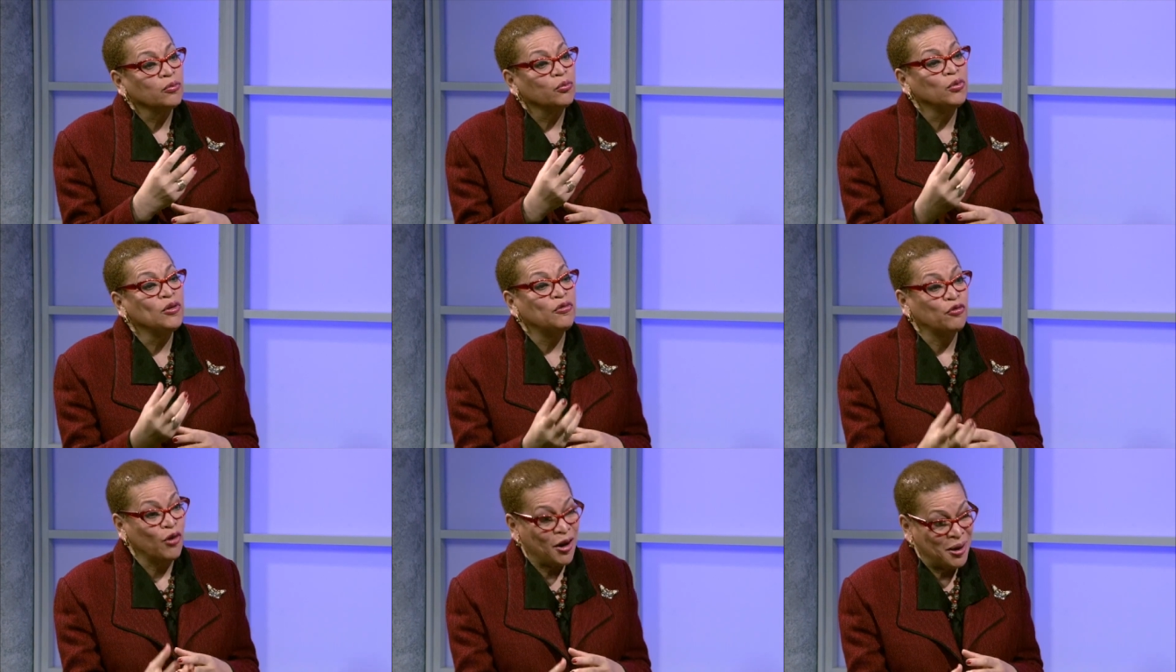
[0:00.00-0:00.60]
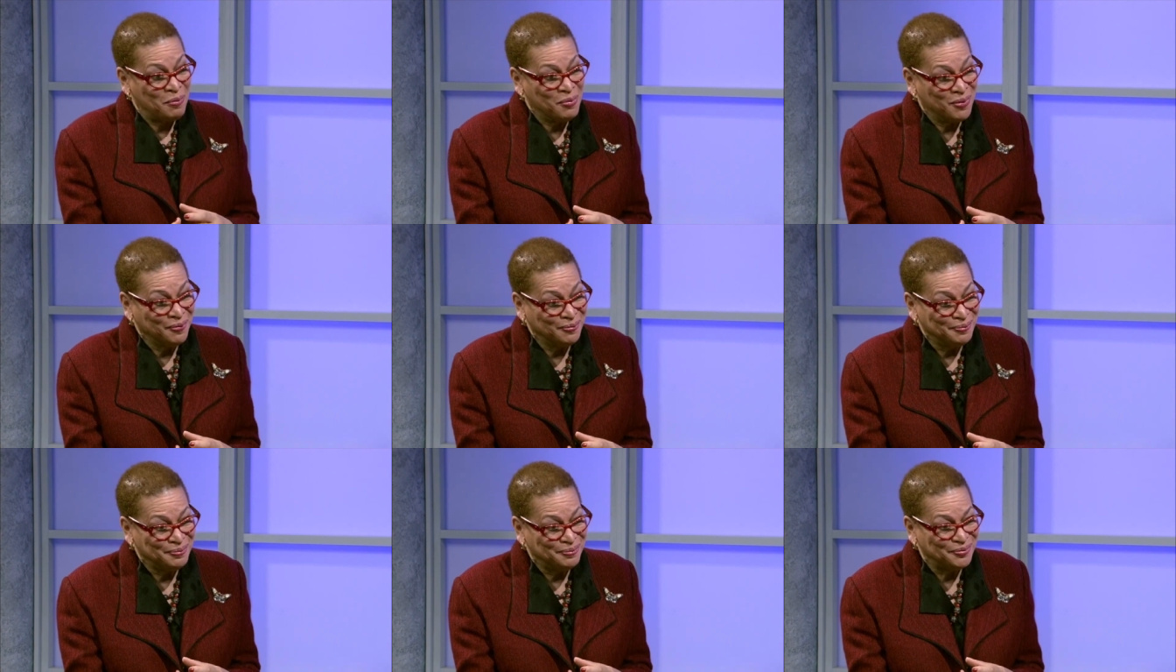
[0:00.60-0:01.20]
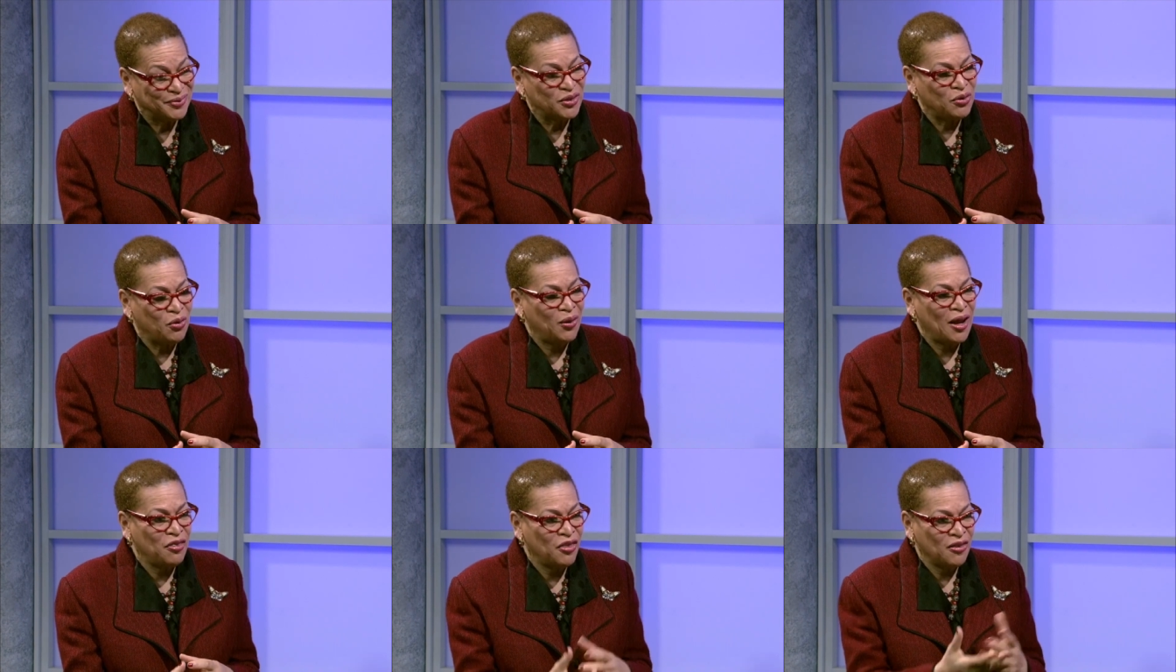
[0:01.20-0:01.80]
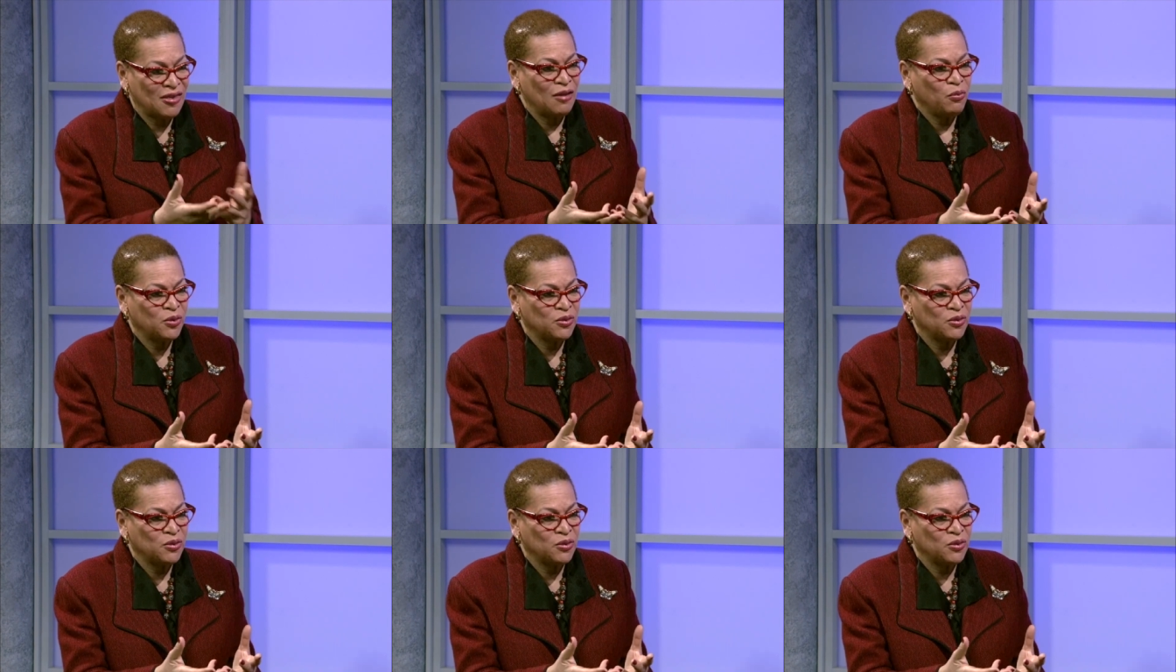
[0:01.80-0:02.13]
reframe. Yeah, yeah, You know, and I think that